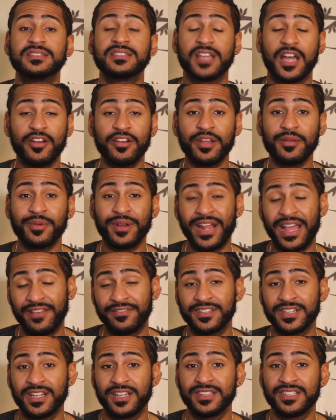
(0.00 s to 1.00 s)
Sorry, I'm going to
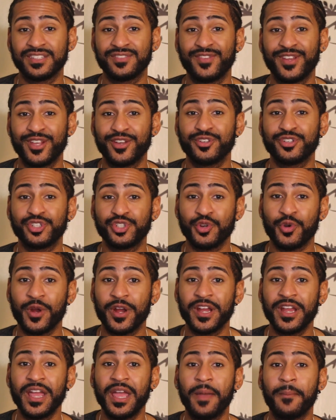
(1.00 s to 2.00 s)
have to cut this video
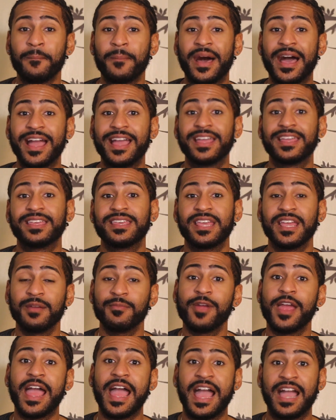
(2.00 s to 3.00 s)
short. My
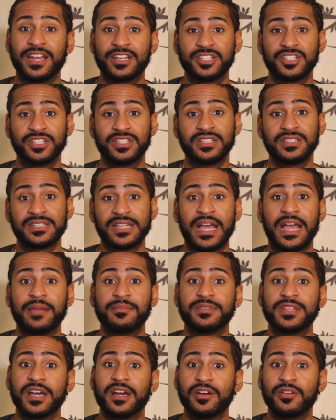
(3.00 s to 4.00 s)
camera actually
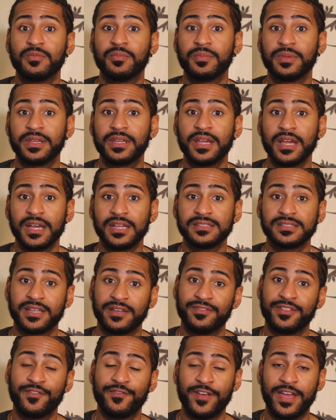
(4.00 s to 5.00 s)
timed out because
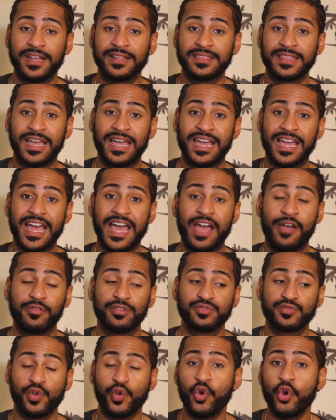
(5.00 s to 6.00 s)
of the fact that I
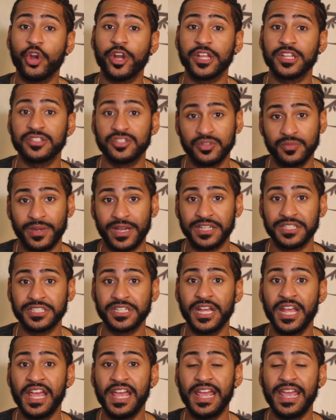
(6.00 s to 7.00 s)
was recording too much,
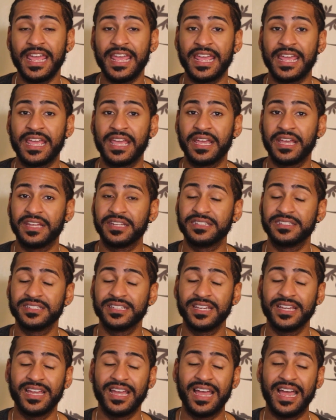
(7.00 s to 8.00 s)
and
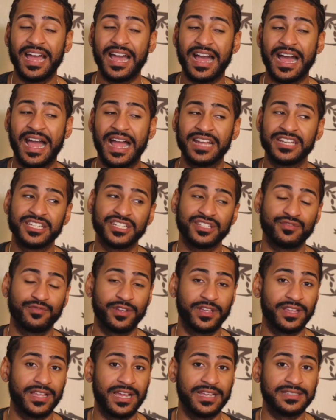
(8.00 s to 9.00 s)
I just
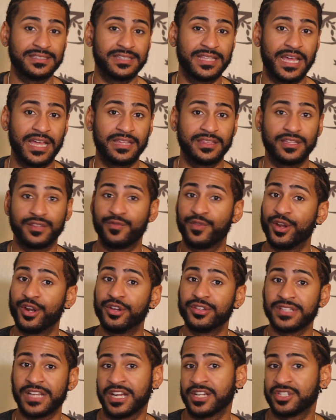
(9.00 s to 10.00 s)
realized that this video
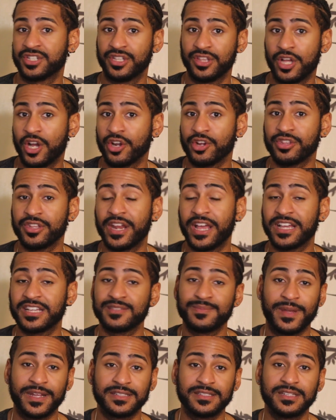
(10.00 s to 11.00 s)
is actually longer than I
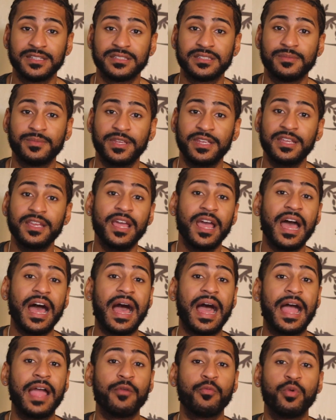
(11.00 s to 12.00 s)
expected it to be.
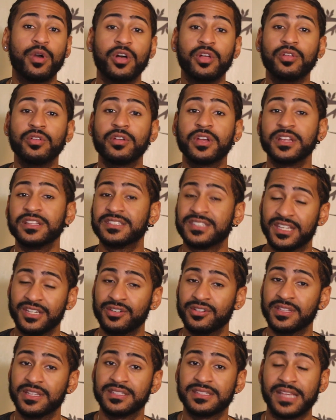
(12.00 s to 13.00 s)
I will
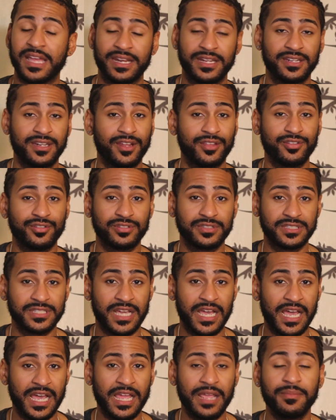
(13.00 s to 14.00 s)
continue this at another
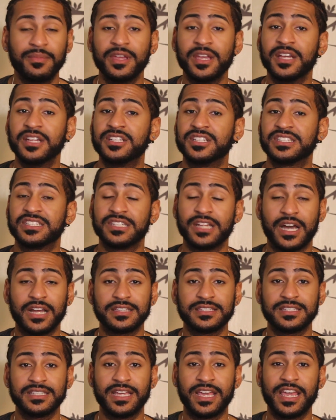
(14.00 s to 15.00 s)
time, just
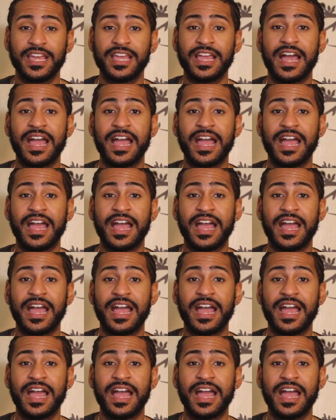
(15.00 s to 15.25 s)
not today.